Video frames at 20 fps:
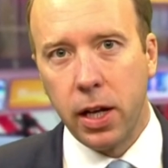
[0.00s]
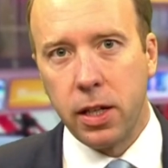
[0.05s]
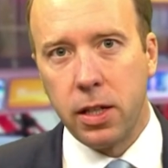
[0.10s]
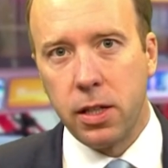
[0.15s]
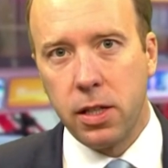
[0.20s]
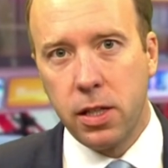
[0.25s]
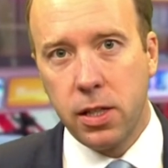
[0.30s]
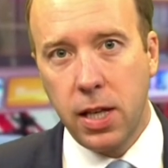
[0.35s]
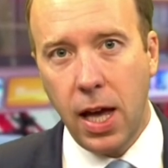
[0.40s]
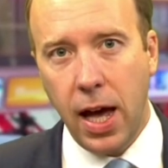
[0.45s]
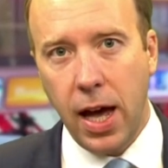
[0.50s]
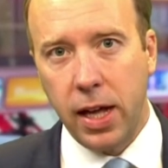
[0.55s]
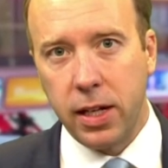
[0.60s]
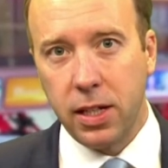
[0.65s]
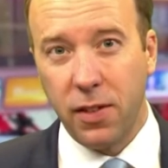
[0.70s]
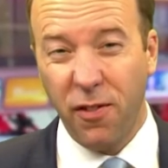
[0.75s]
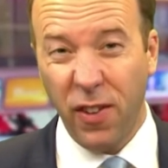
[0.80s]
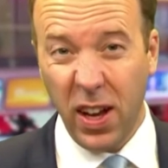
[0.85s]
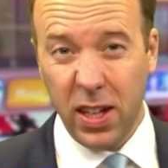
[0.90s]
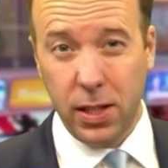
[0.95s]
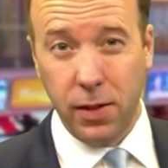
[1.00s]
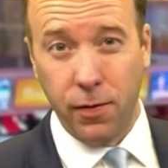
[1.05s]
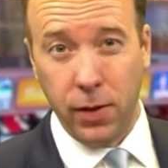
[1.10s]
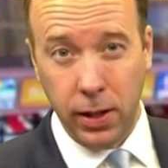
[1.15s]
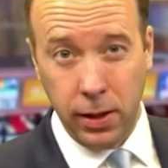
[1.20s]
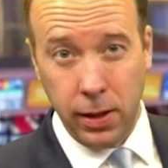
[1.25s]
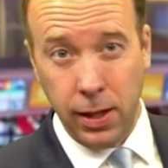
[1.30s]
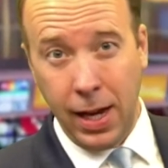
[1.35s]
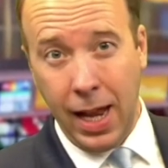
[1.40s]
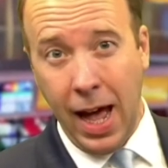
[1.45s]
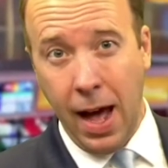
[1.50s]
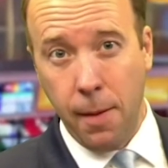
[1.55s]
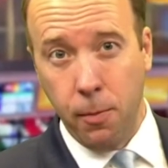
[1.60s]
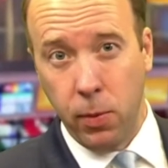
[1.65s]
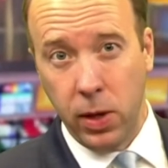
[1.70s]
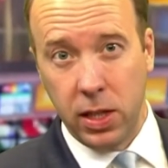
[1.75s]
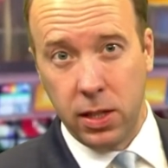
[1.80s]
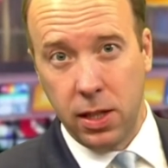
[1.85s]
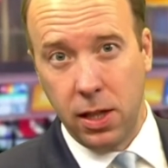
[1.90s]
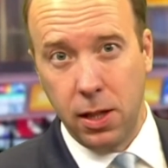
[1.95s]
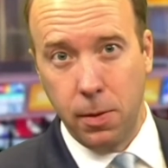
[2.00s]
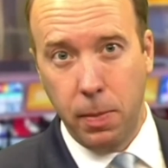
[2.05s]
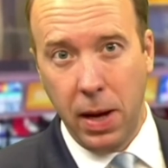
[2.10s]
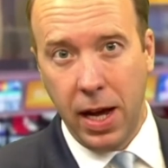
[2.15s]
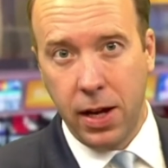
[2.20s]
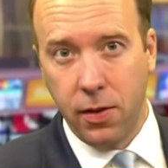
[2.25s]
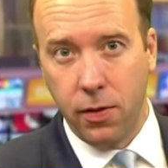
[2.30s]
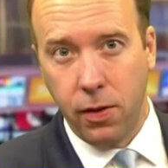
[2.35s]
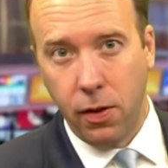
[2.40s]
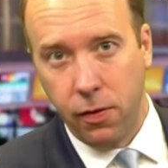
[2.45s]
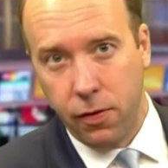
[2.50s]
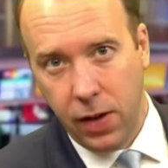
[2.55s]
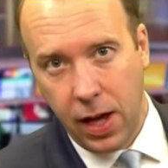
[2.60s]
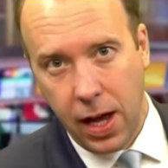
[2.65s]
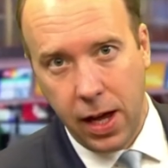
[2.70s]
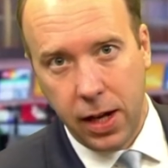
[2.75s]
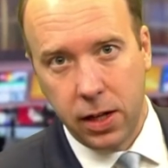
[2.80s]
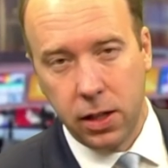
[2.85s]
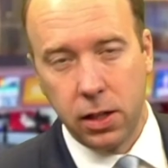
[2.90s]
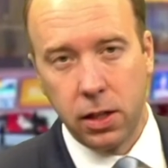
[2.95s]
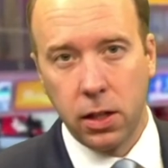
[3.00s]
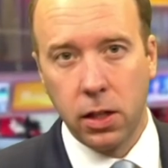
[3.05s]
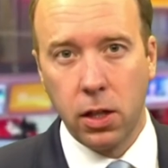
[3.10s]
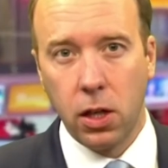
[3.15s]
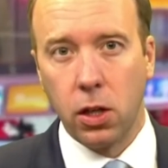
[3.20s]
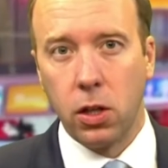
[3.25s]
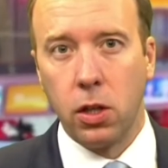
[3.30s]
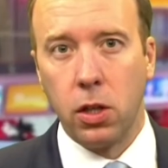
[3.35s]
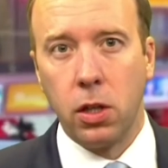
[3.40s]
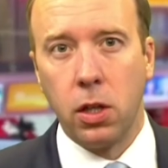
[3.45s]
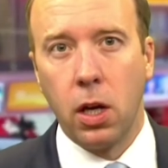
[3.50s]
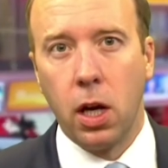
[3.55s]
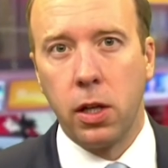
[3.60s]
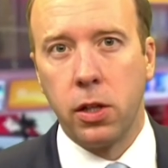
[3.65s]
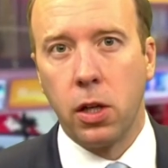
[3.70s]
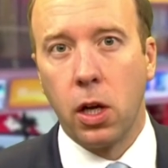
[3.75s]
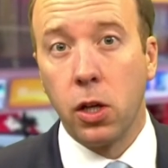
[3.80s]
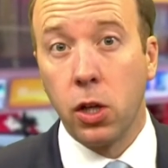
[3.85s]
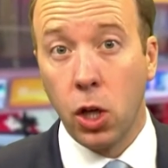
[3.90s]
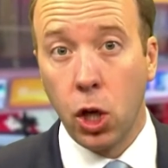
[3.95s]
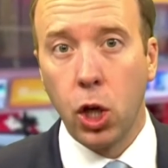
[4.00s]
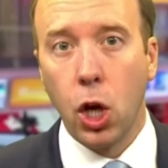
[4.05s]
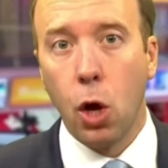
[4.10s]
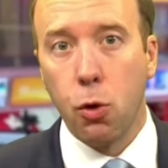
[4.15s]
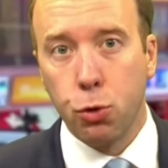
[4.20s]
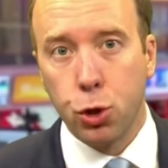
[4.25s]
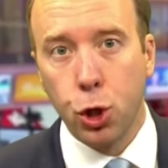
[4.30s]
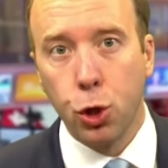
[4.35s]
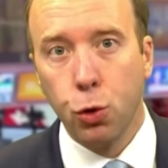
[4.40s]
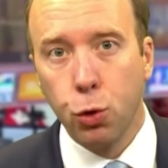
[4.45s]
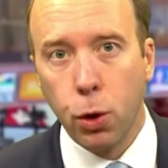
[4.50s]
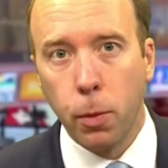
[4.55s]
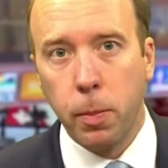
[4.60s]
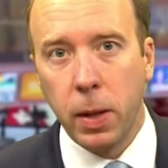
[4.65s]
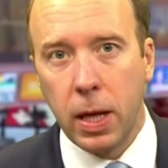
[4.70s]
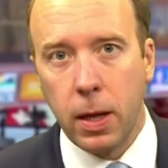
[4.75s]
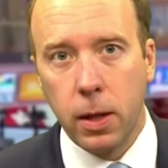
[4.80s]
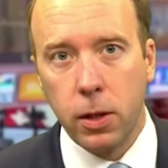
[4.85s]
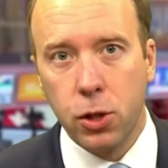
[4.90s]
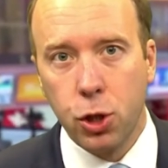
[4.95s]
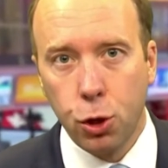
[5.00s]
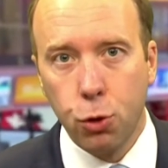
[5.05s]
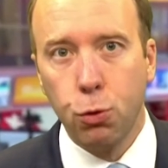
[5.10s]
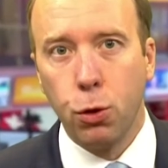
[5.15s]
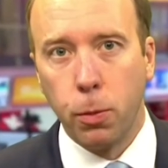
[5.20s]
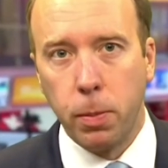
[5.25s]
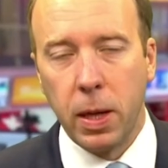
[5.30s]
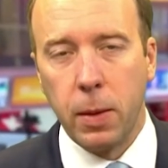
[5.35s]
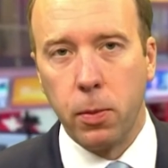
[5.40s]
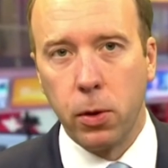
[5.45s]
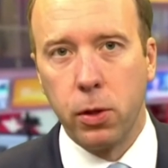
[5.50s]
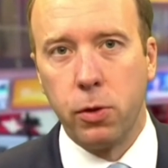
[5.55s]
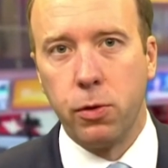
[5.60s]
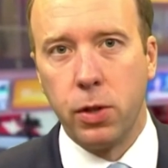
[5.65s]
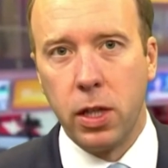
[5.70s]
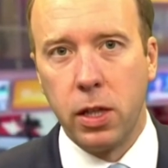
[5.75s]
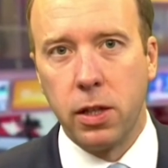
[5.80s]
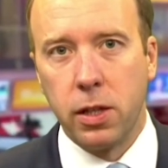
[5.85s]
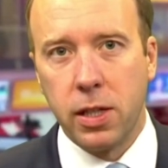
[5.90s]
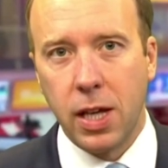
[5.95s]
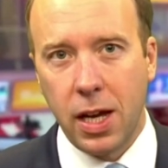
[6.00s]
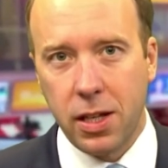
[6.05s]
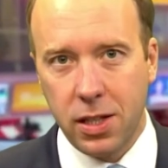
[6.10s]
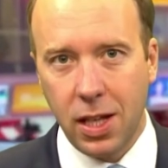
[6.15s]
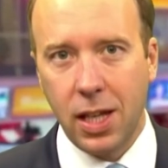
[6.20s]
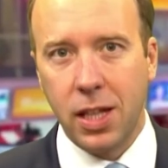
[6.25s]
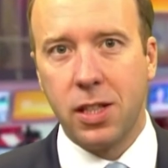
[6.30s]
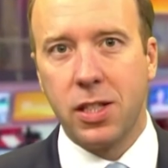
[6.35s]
and instead, effectively, the lab is in the back of a van and can go to the people who need the test,